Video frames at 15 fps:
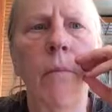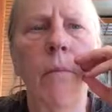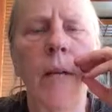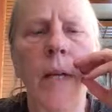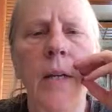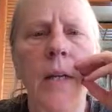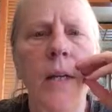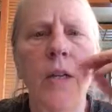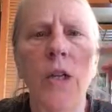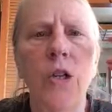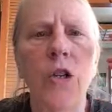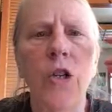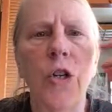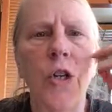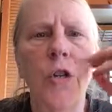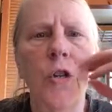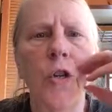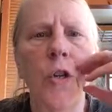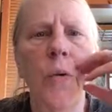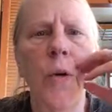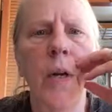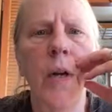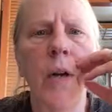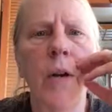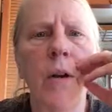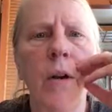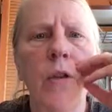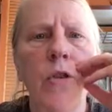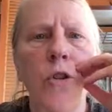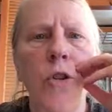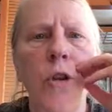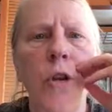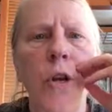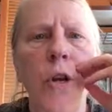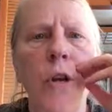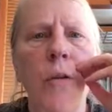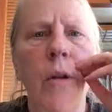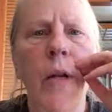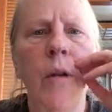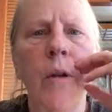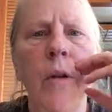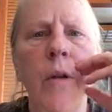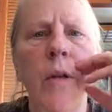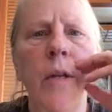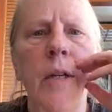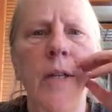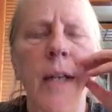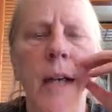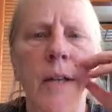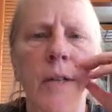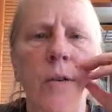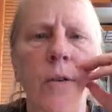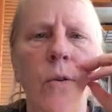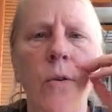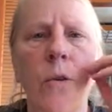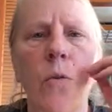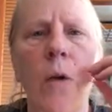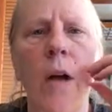been conditioned into in our culture. Like he's got to sow his